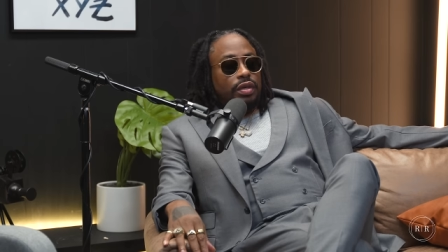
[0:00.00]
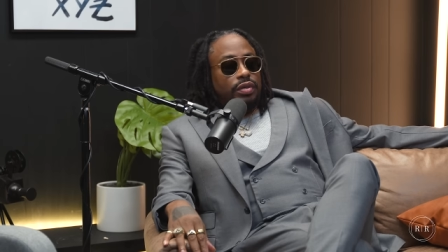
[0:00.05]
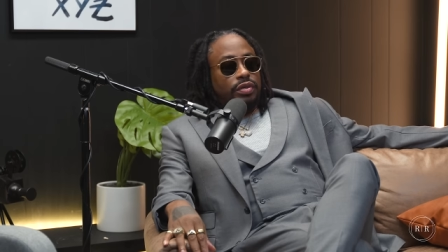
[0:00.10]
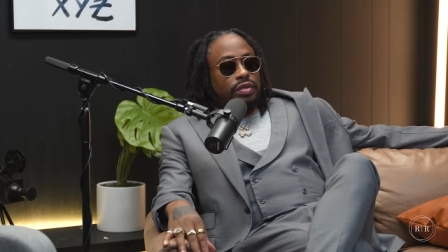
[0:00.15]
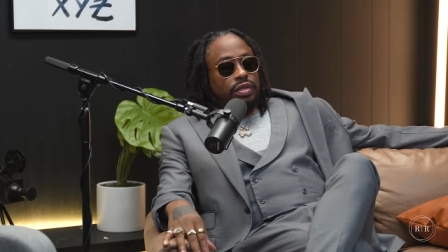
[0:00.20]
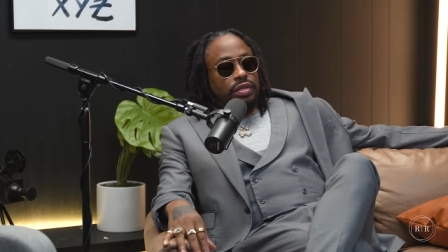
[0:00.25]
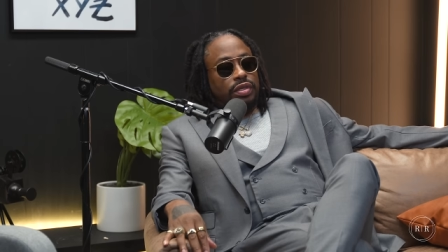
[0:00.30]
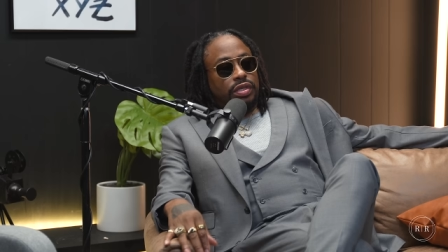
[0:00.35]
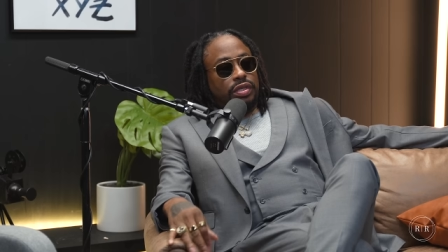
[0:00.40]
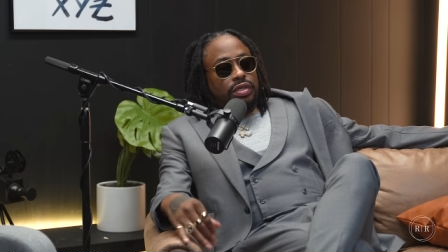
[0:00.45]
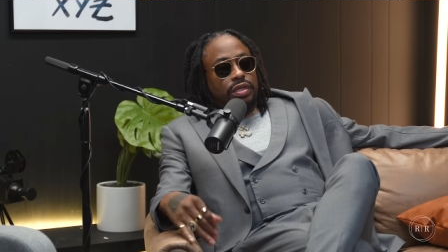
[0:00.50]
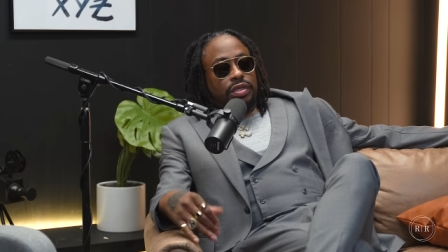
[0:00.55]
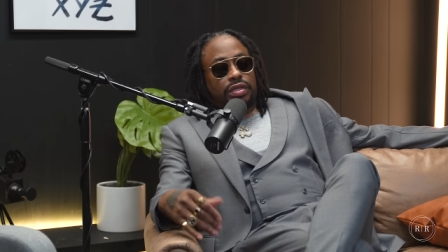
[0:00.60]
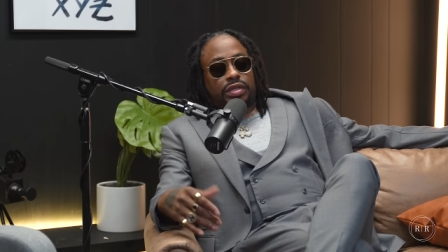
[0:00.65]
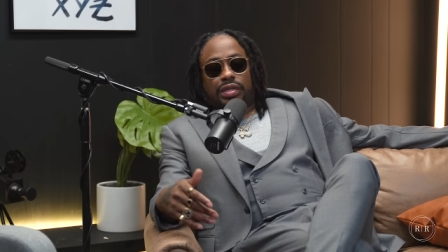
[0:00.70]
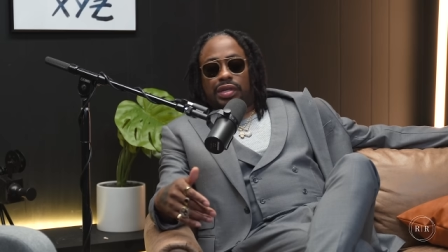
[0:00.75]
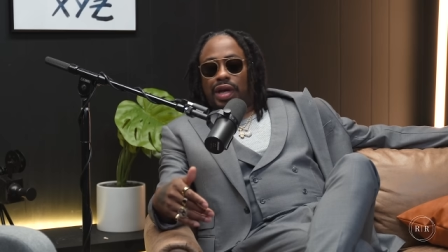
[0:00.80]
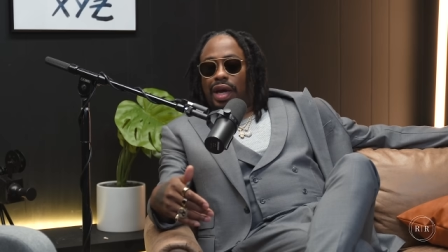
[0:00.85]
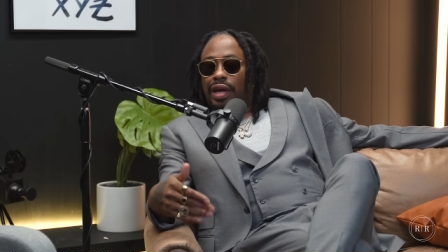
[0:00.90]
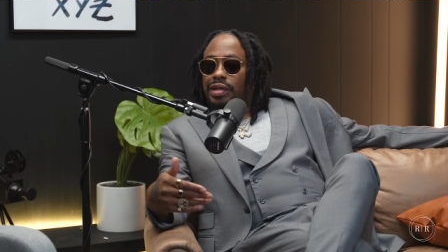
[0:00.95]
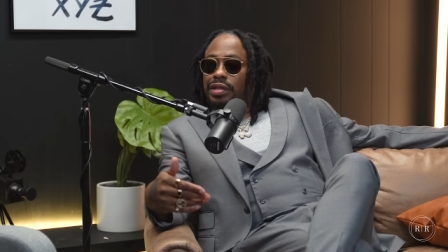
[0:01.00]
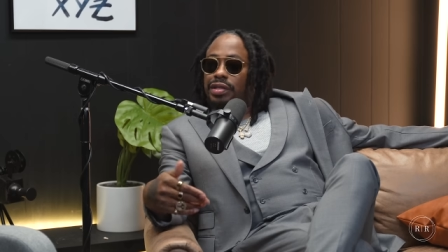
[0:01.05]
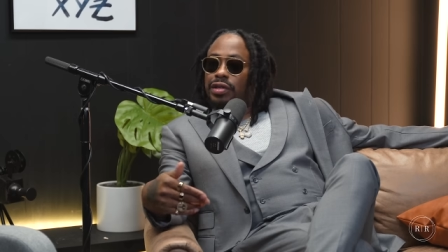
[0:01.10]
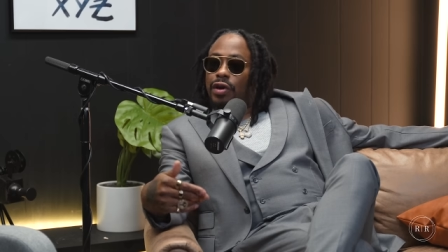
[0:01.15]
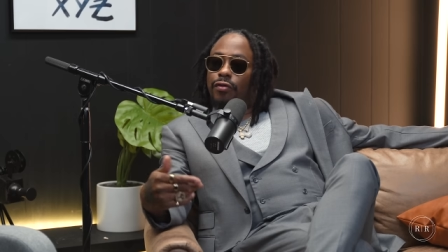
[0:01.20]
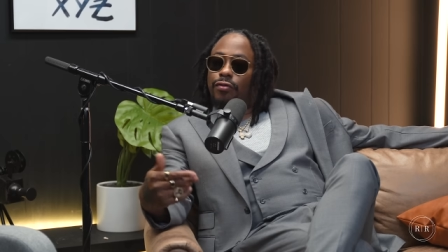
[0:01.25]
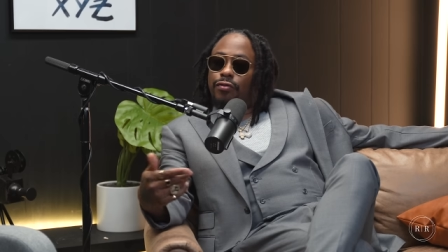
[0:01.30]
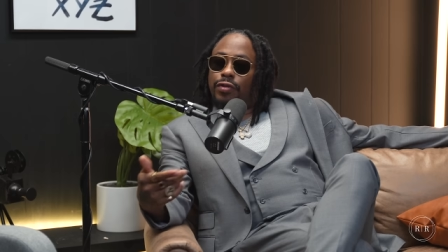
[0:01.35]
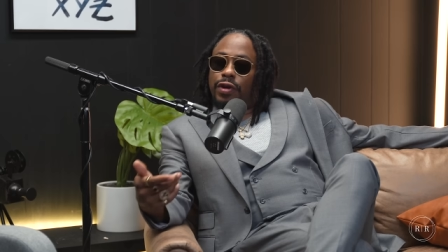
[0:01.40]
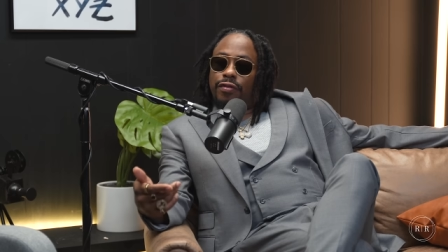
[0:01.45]
This is like a
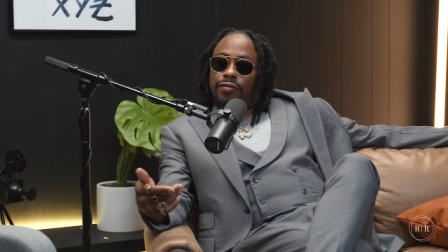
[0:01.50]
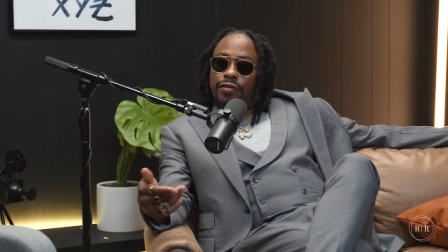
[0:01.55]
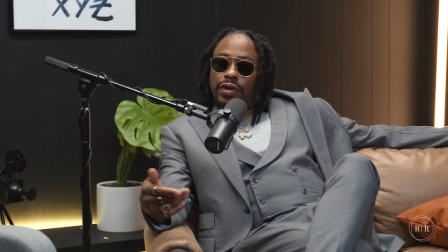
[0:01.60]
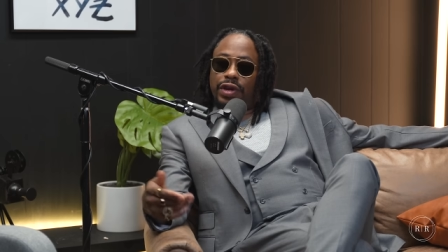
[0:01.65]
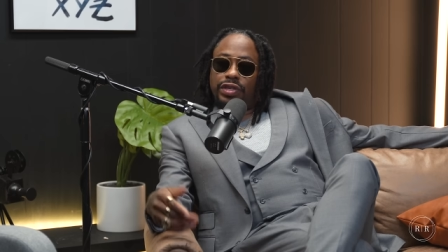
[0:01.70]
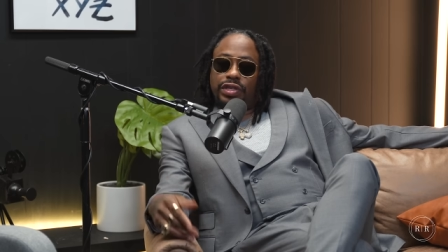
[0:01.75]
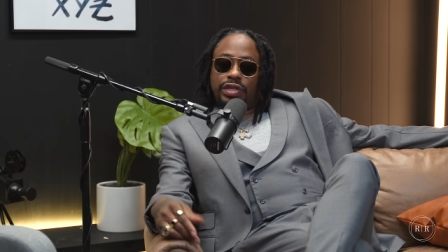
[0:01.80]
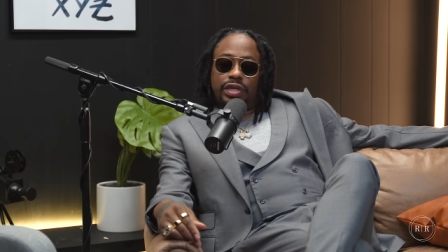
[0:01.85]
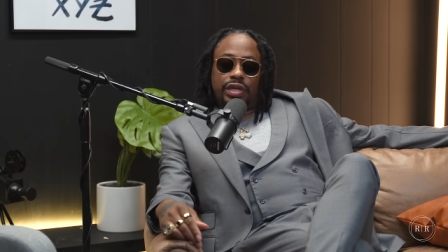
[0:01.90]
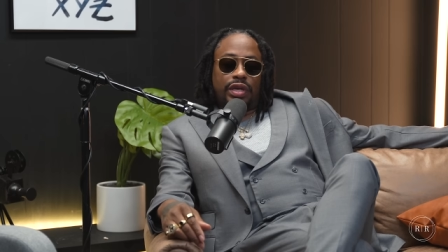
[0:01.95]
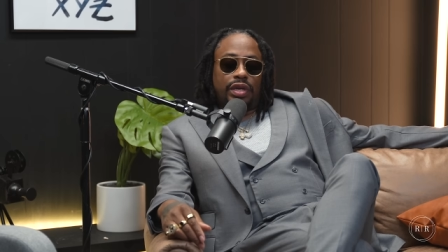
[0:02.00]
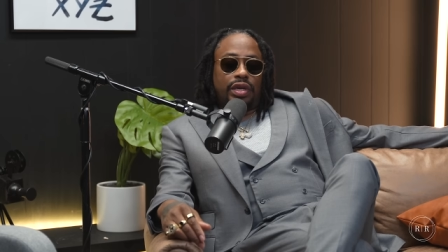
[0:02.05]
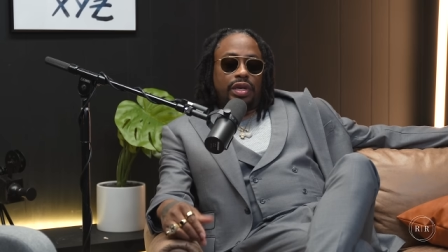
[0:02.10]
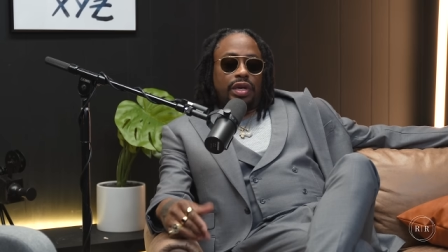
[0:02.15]
self-reinvention.